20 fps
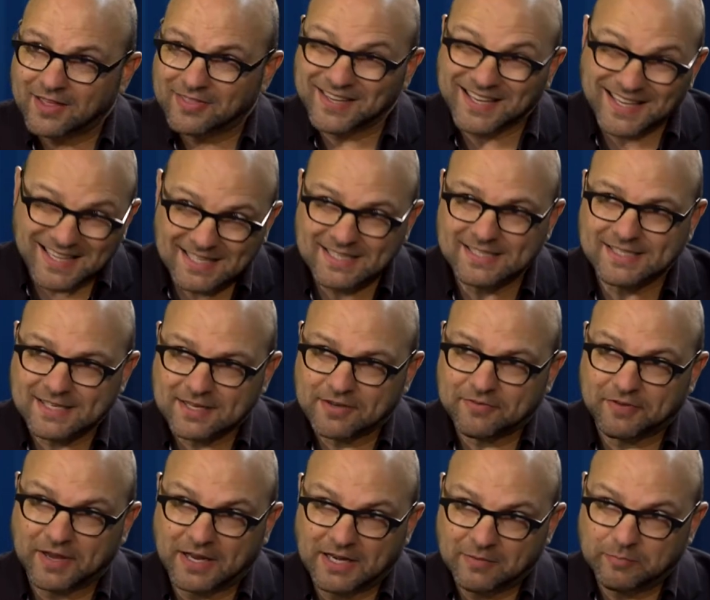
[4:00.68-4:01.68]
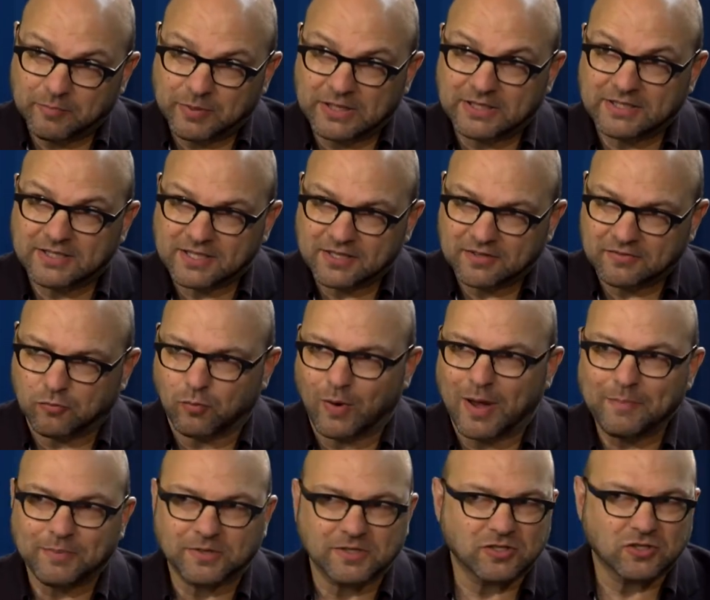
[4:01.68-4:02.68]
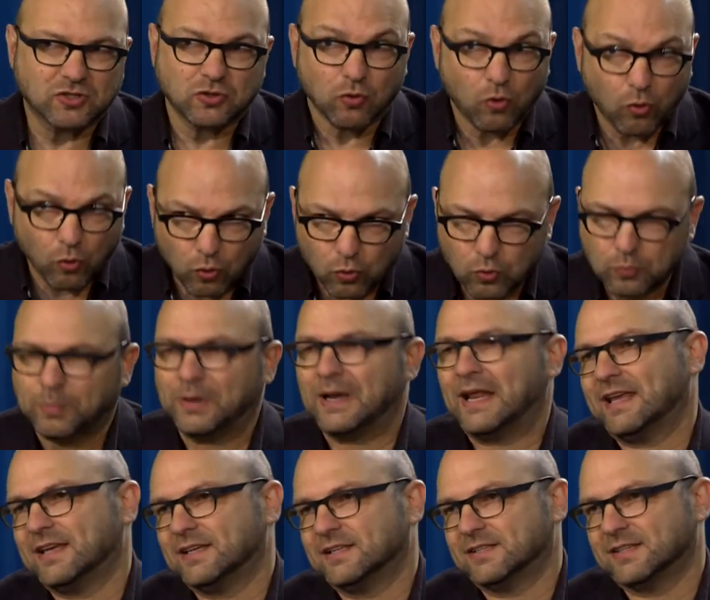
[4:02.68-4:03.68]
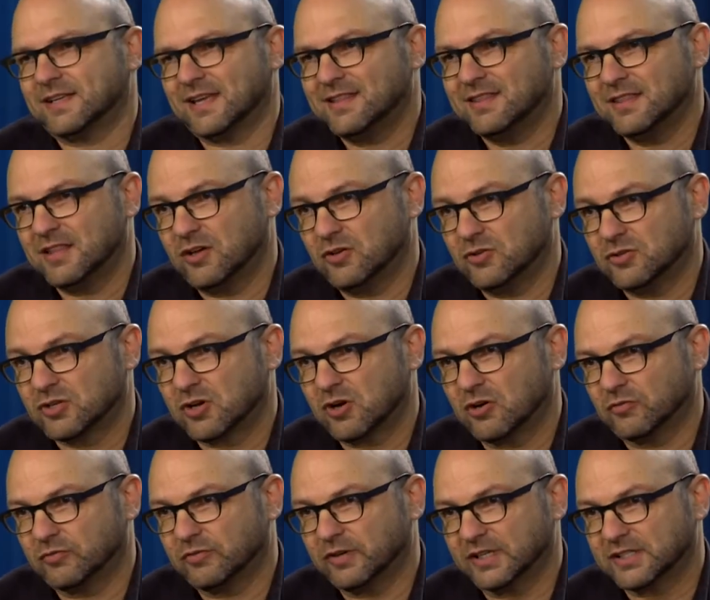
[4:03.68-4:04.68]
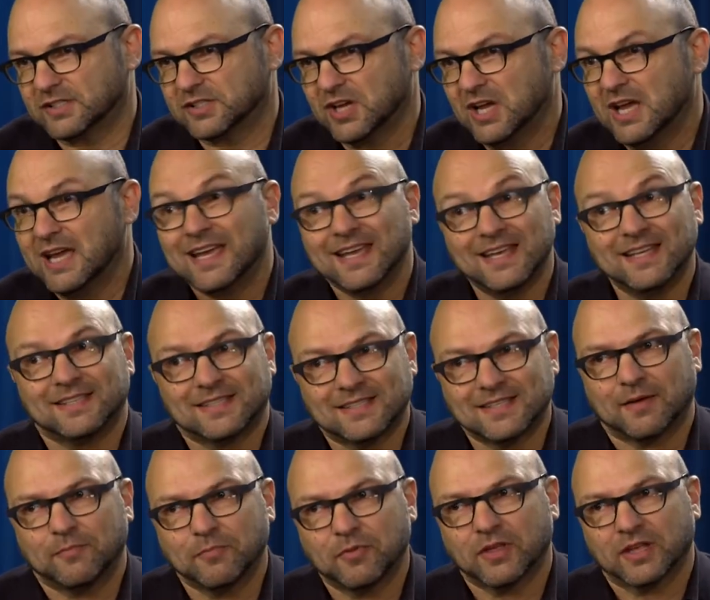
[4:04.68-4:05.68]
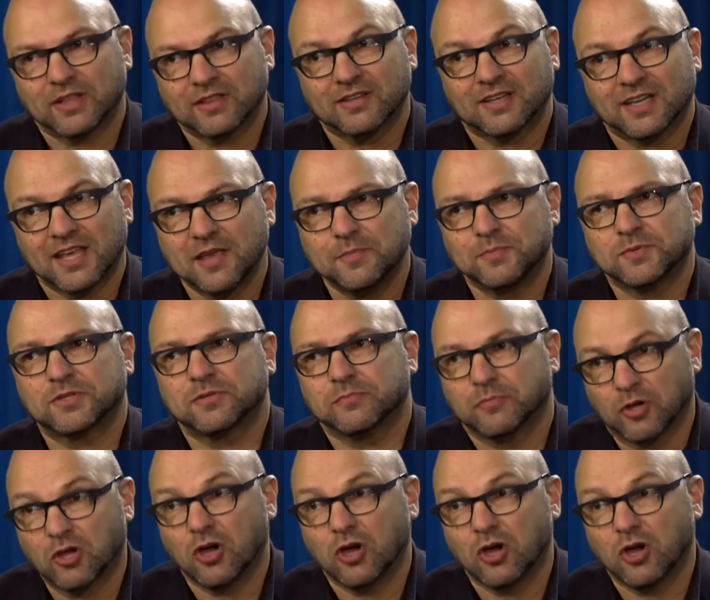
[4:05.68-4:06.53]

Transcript: the easy availability of weapons to all players in those conflicts is something that keeps them